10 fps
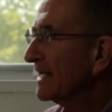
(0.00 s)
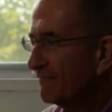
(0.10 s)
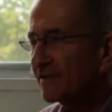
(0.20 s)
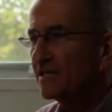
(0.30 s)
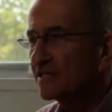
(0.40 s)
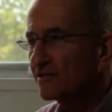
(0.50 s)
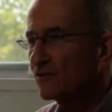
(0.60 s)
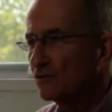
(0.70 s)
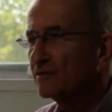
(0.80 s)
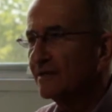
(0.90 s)
If it is
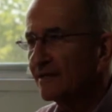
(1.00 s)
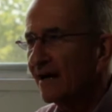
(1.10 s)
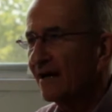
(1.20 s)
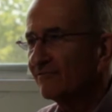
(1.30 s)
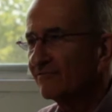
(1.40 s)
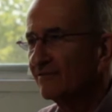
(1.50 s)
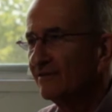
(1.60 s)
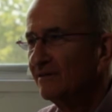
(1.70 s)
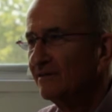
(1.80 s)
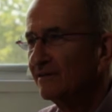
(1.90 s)
good enough,
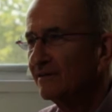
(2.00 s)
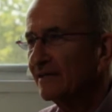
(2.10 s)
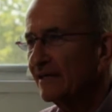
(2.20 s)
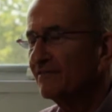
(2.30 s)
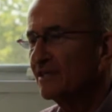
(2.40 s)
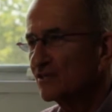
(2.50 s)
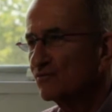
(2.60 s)
if it is